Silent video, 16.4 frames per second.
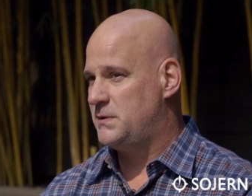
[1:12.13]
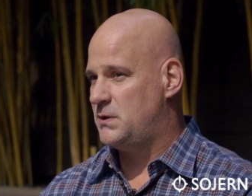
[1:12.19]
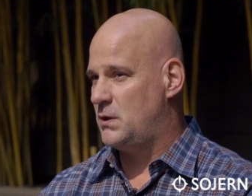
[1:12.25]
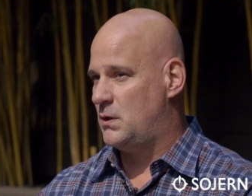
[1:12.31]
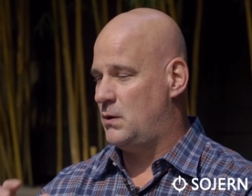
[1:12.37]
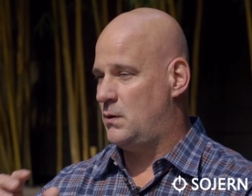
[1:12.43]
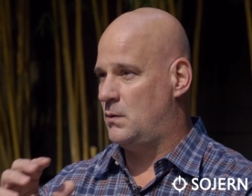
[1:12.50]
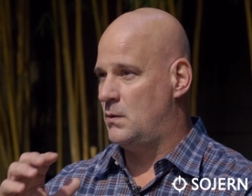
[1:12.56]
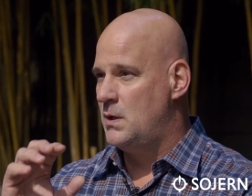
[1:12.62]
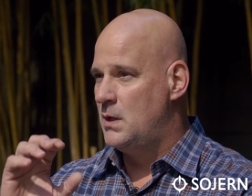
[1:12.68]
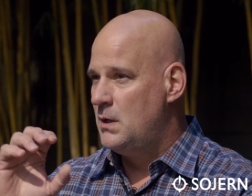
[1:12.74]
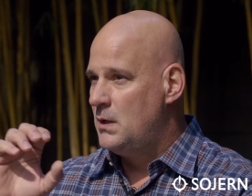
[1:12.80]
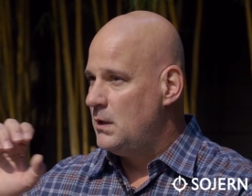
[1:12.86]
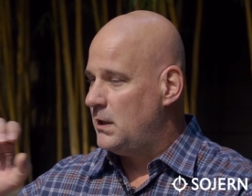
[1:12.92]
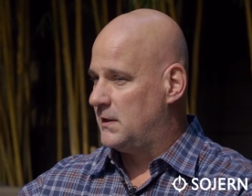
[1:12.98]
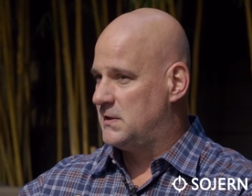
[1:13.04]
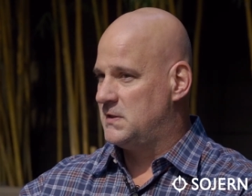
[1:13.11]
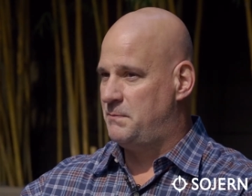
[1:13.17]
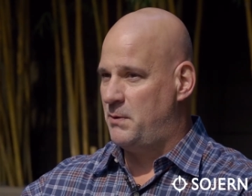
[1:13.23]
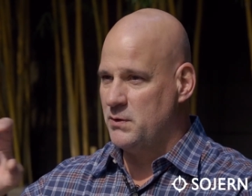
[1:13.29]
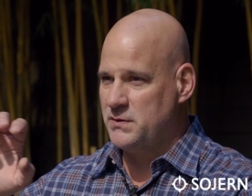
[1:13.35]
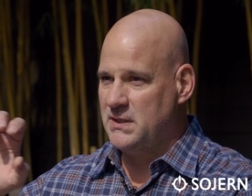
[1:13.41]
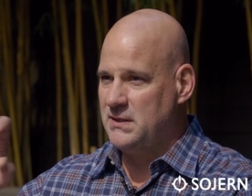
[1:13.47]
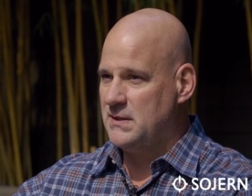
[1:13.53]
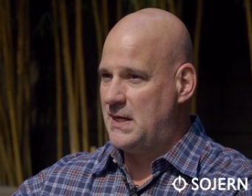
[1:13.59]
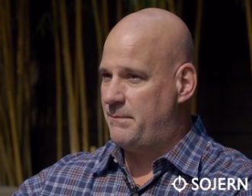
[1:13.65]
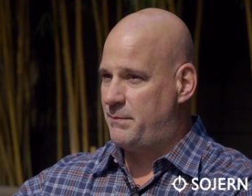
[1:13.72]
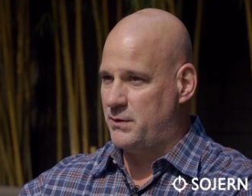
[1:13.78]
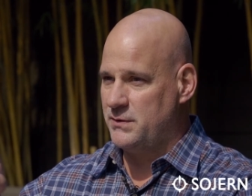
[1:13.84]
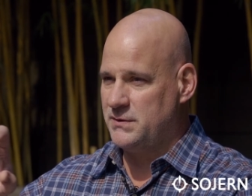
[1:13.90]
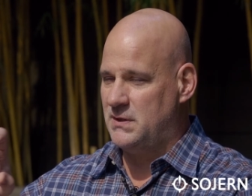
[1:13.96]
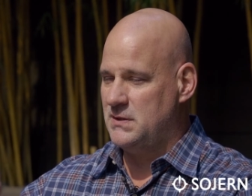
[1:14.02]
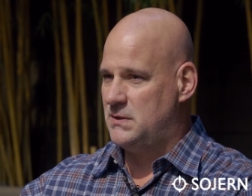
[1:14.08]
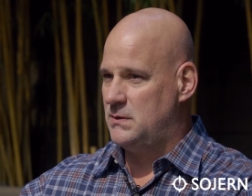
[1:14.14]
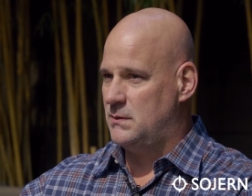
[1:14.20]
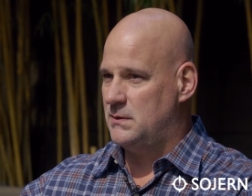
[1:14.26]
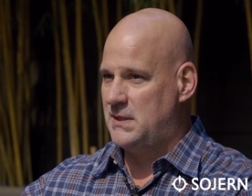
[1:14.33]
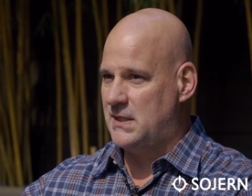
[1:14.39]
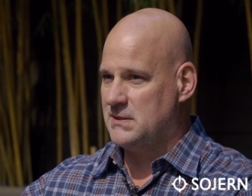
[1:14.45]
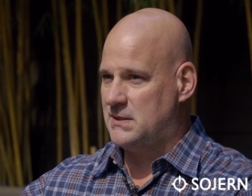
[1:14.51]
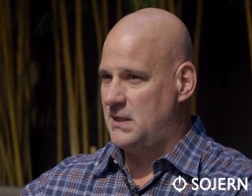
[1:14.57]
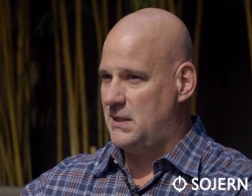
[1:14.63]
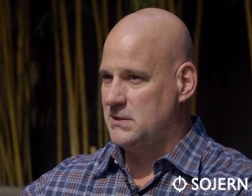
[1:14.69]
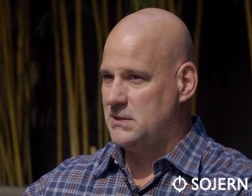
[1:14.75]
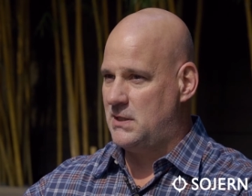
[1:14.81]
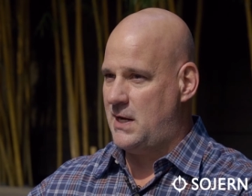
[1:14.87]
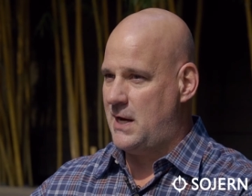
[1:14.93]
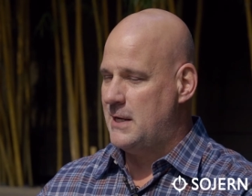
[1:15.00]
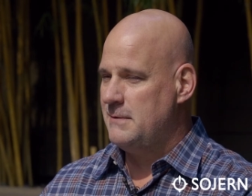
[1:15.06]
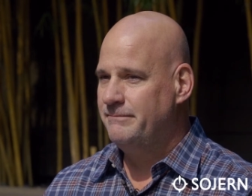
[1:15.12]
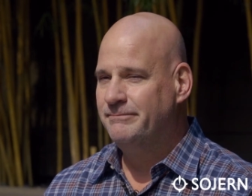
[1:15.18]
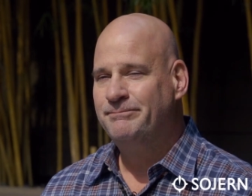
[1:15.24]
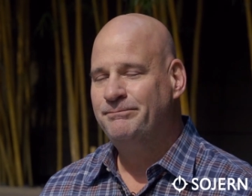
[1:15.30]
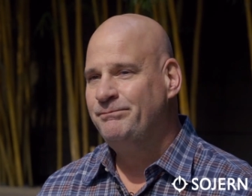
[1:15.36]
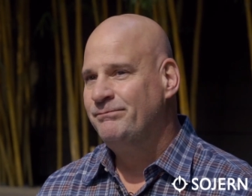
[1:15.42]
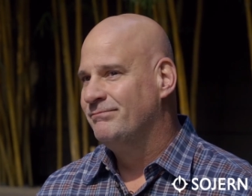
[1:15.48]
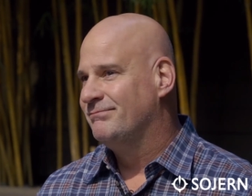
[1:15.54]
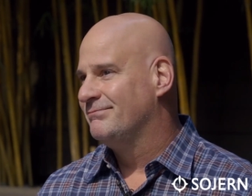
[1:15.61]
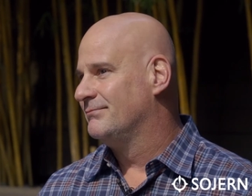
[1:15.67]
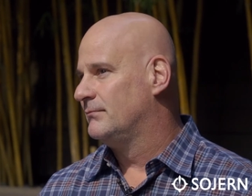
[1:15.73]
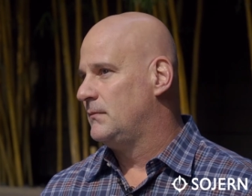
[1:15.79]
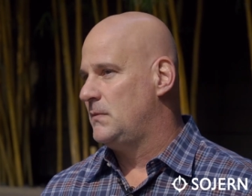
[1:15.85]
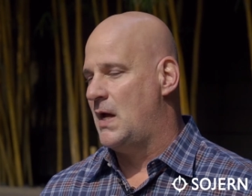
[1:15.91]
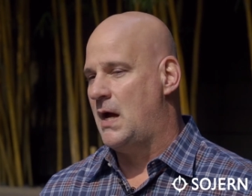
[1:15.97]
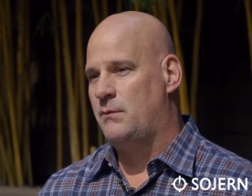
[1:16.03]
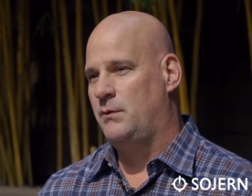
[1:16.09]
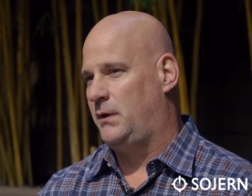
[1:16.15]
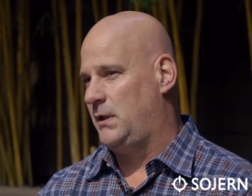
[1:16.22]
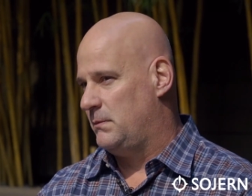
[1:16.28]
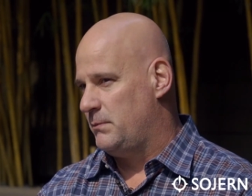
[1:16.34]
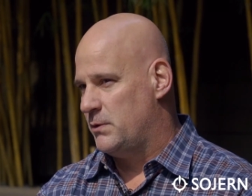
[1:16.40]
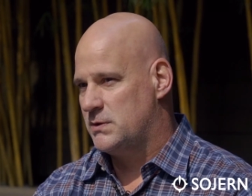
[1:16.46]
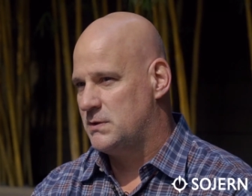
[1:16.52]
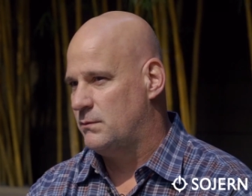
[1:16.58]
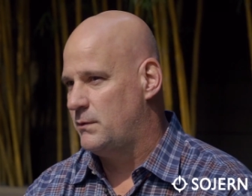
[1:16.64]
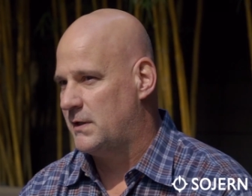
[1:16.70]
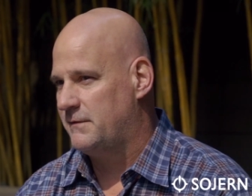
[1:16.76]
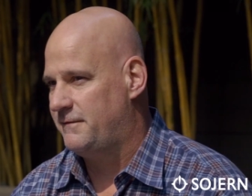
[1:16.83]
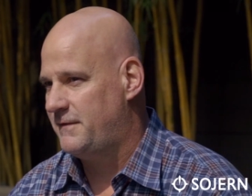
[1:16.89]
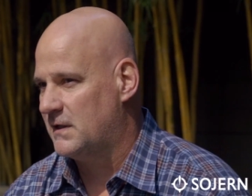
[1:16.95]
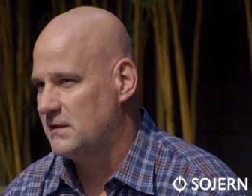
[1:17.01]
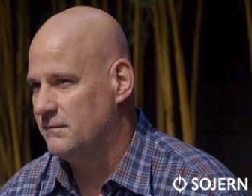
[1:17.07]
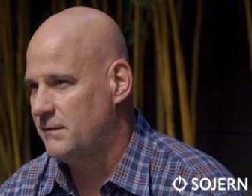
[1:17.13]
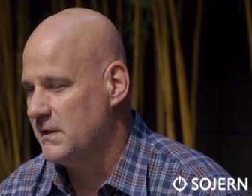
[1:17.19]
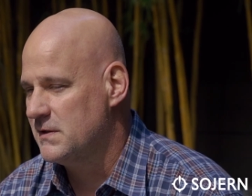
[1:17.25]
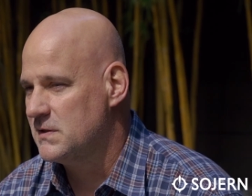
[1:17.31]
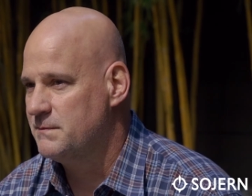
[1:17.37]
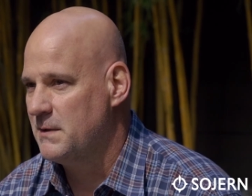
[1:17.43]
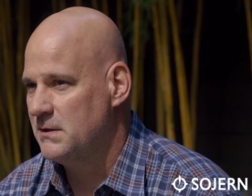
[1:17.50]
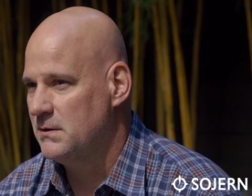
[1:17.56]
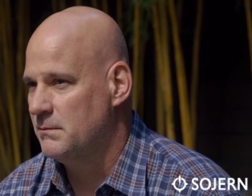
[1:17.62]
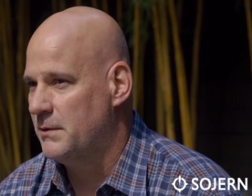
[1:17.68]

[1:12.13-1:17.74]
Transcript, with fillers: So exposing that person to a destination ad, not really the most effective way to spend your